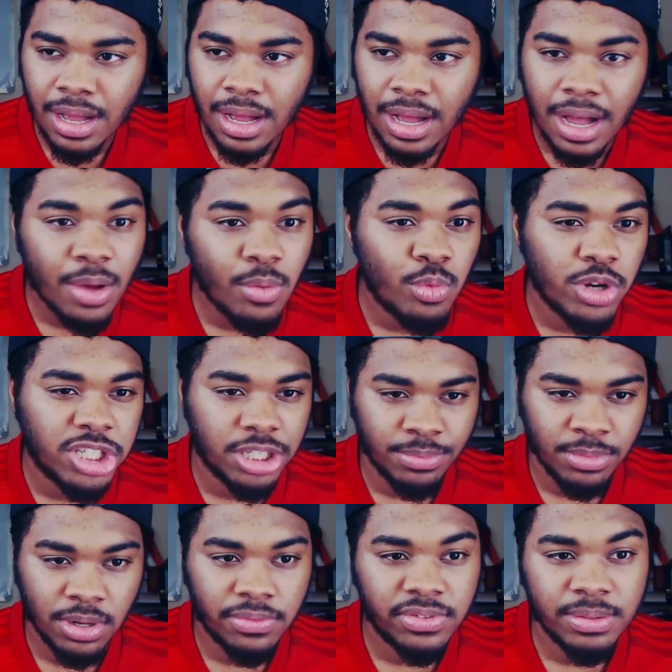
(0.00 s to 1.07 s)
I wish him
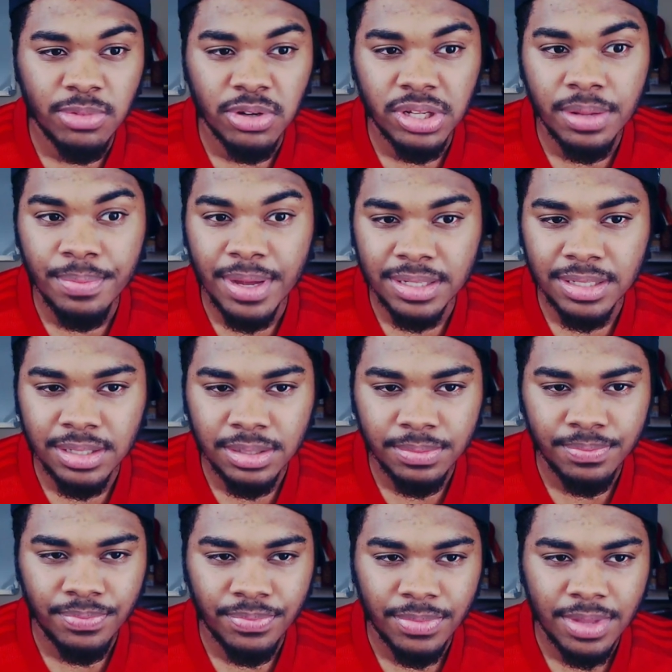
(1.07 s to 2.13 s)
nothing but the best.
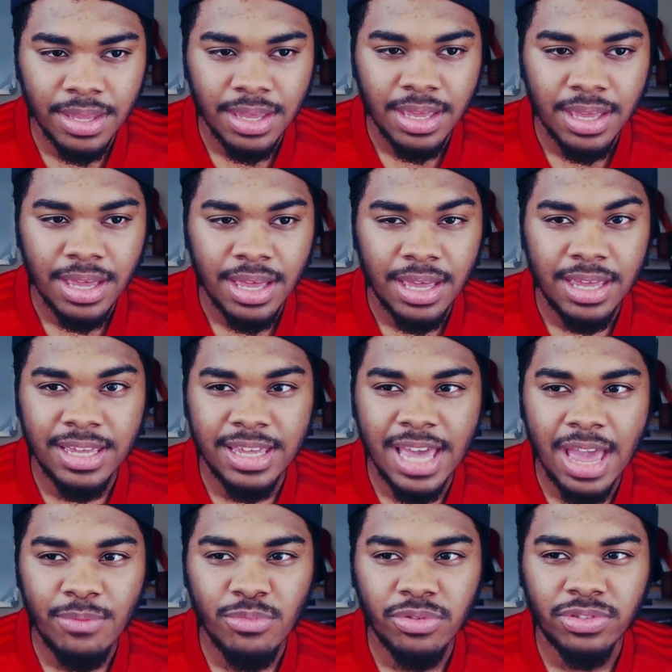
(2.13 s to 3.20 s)
He
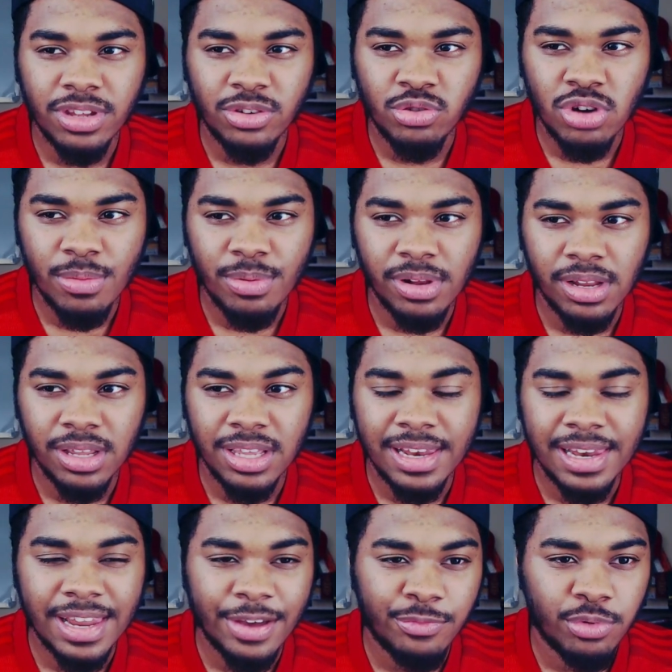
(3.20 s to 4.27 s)
came with the treble, he
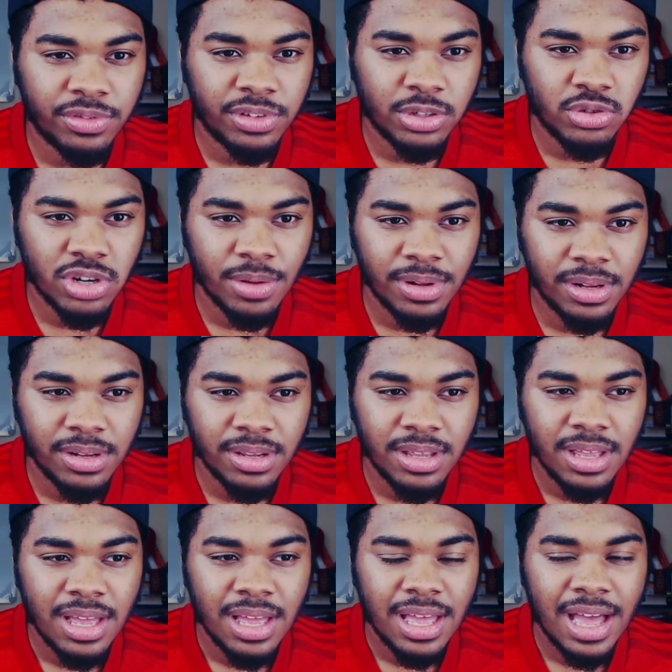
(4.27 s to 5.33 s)
left with the treble.
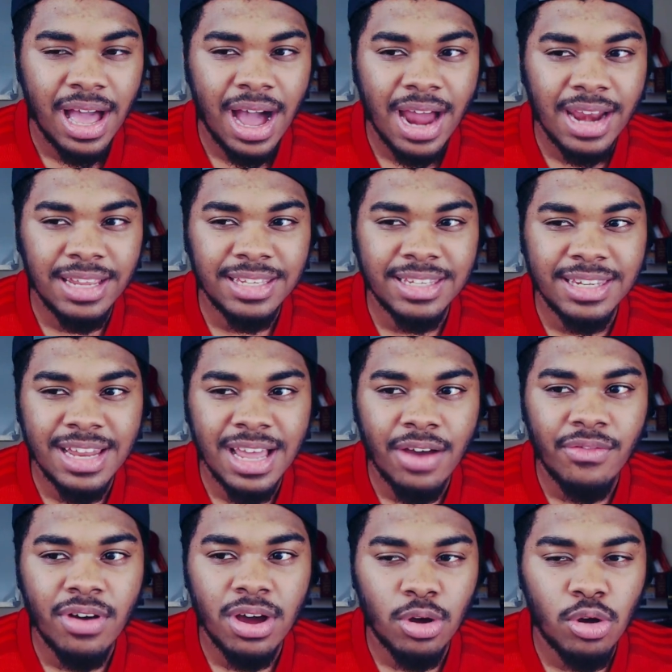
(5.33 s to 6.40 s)
And he's
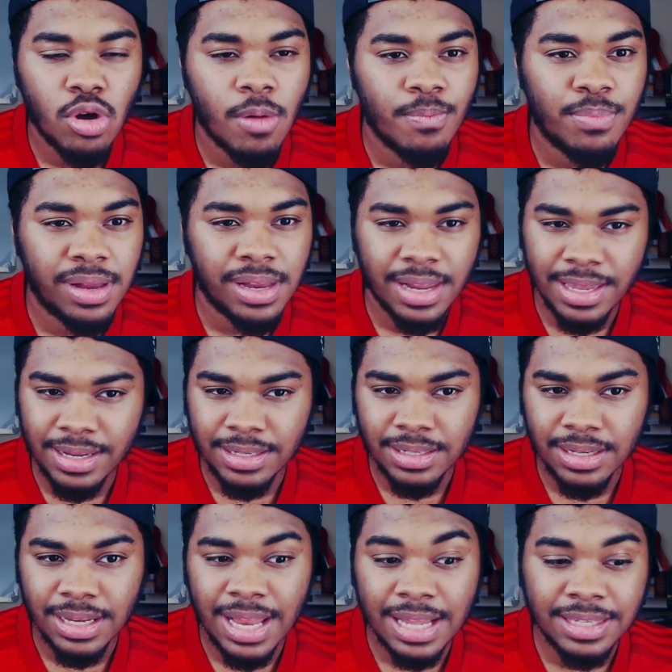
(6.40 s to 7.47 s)
never complained.
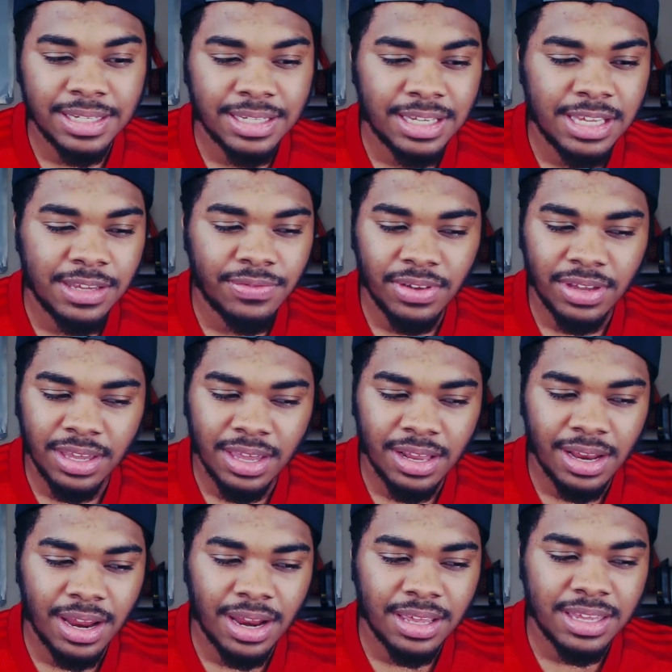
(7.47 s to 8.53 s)
That's the key thing here.
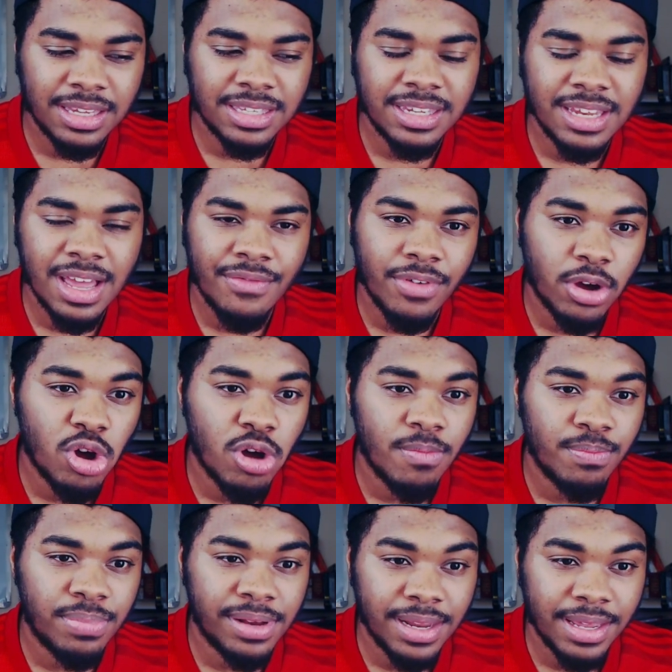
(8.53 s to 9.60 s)
Like he's never
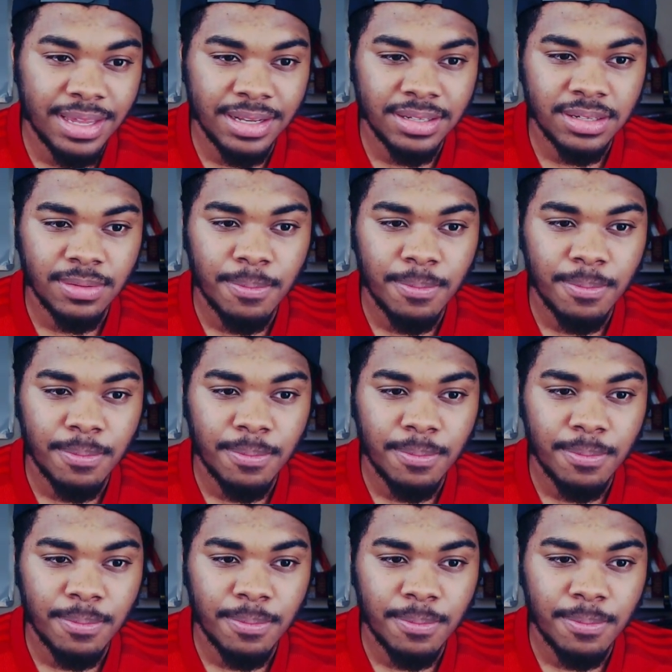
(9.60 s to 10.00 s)
complained.